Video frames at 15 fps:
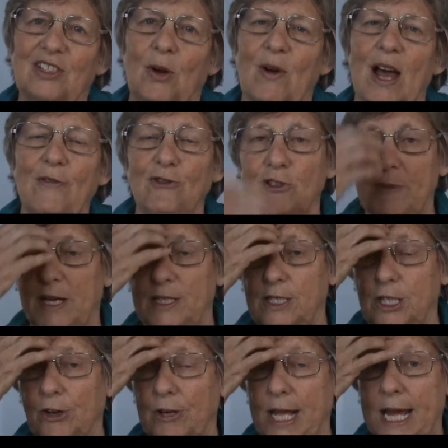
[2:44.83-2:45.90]
So after about a
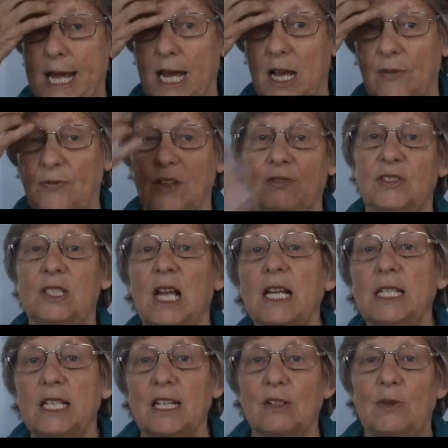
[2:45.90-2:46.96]
year and a half of
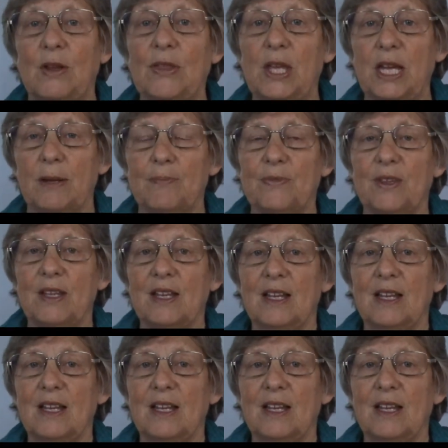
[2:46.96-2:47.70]
studying with him,